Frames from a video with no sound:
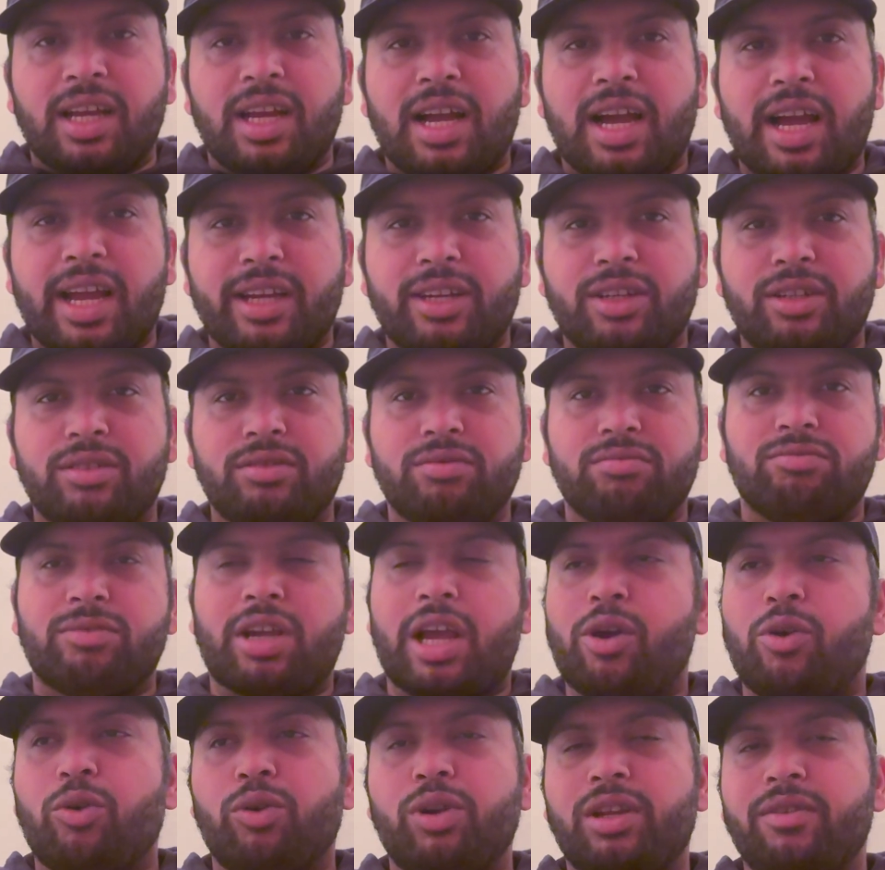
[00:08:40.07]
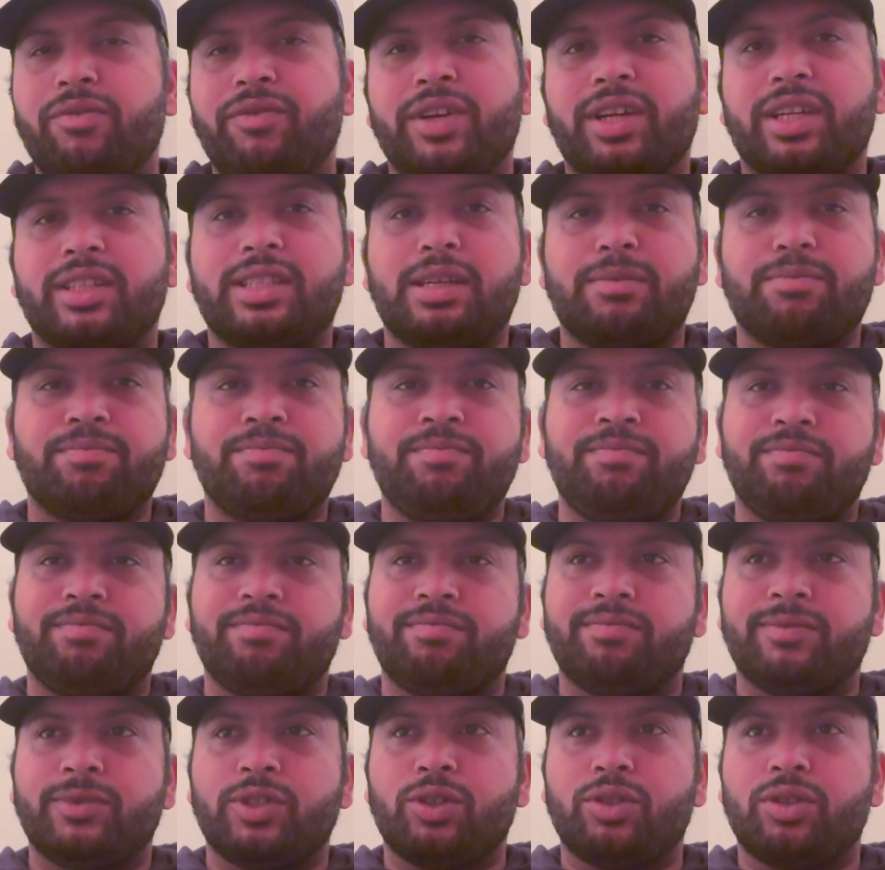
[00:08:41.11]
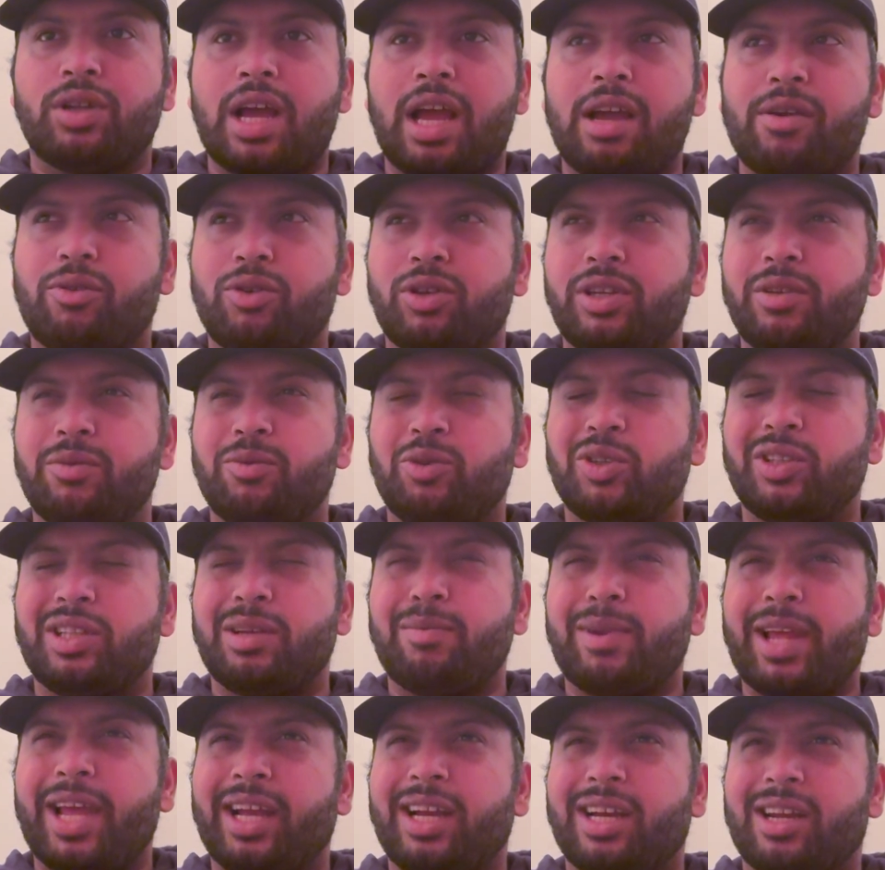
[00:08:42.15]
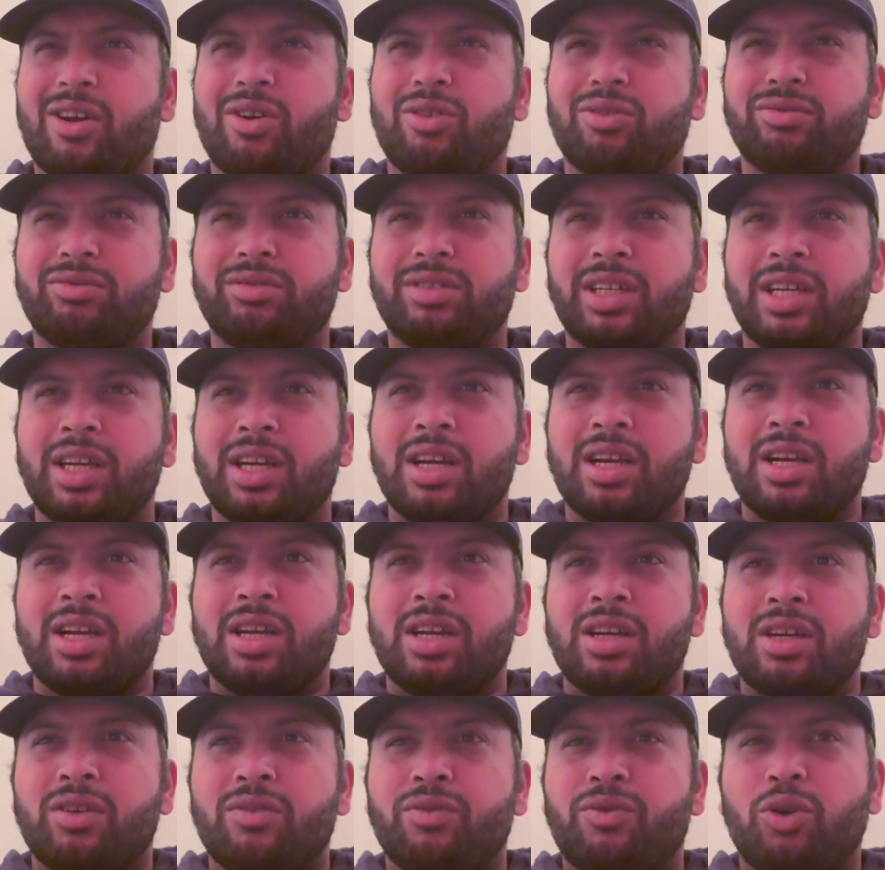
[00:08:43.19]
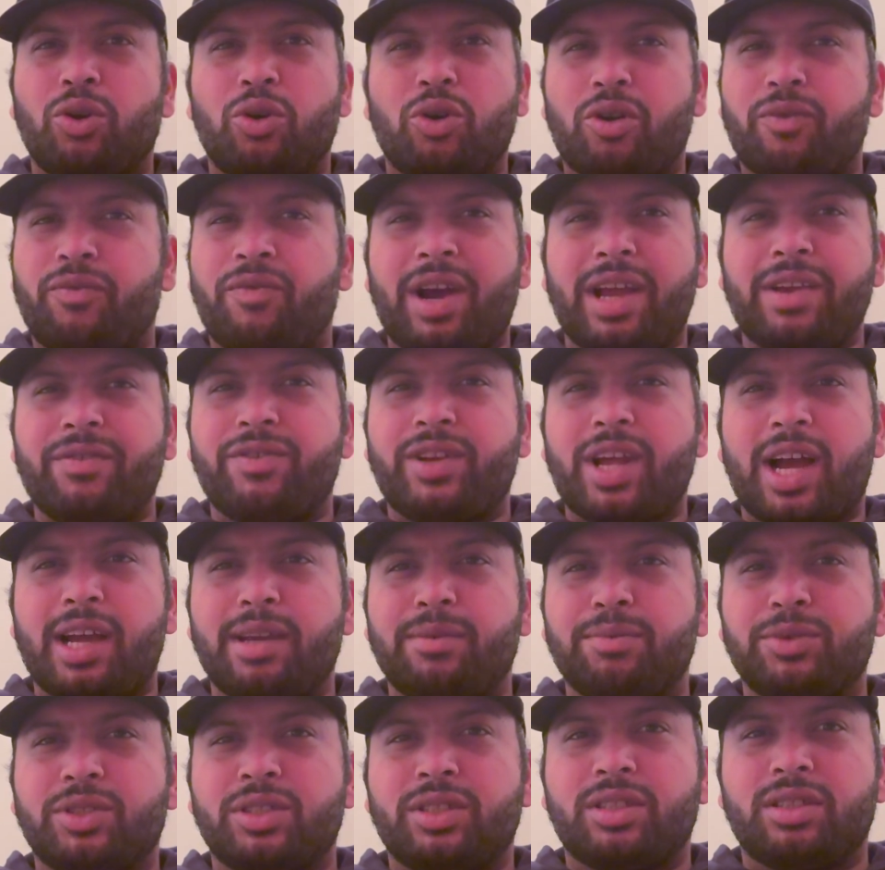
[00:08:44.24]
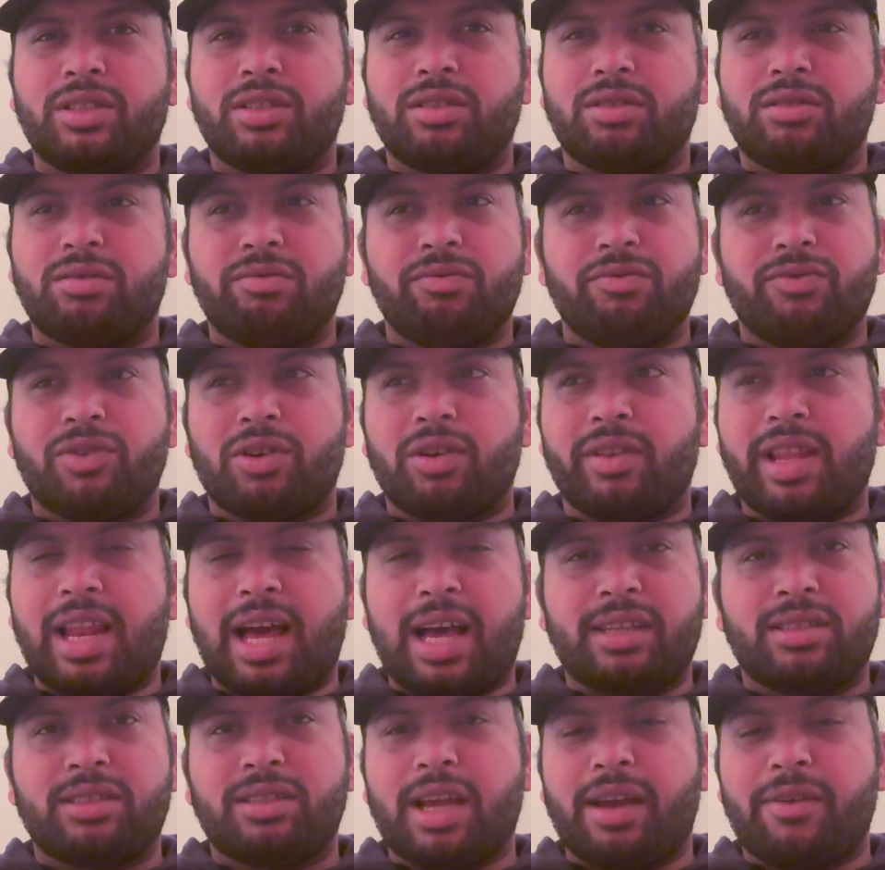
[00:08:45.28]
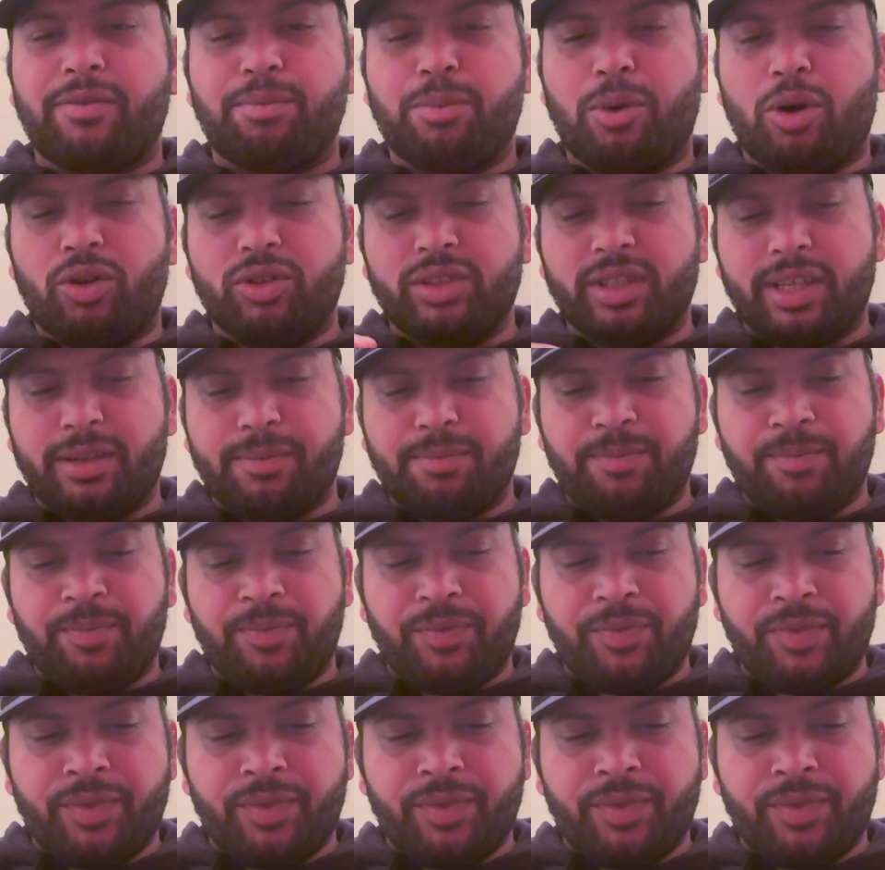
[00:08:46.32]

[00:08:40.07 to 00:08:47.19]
I only wear them, I only wore them like around 4 or 5 times for the last I've worn them.